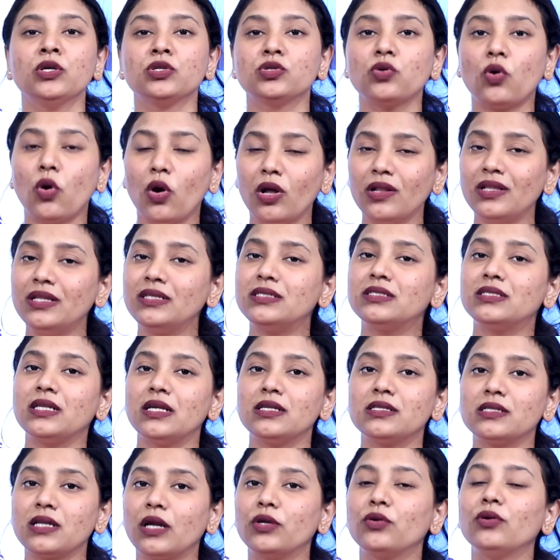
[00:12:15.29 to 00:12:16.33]
So all these
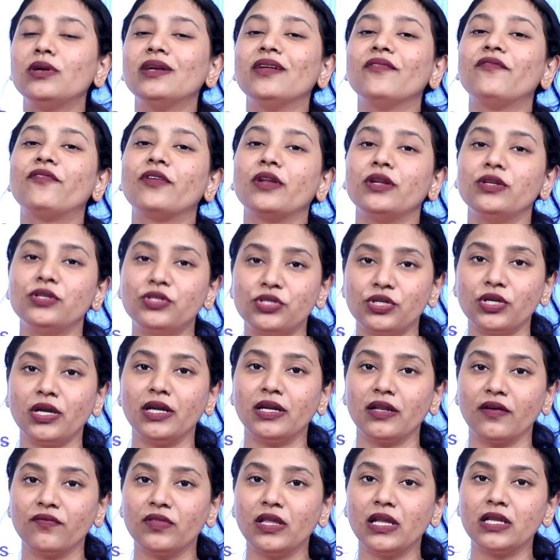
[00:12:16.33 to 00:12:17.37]
tests are to
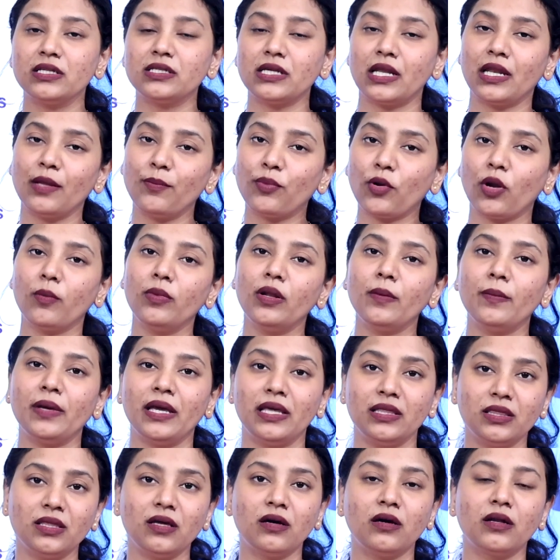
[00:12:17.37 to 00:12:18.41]
differentiate if there is any problem
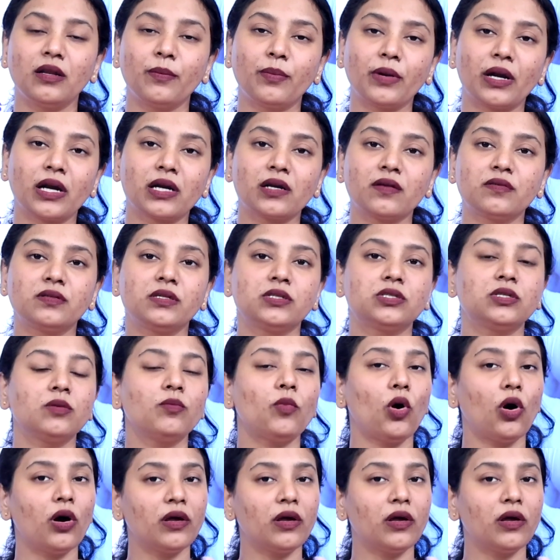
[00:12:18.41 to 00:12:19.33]
in the reproductive system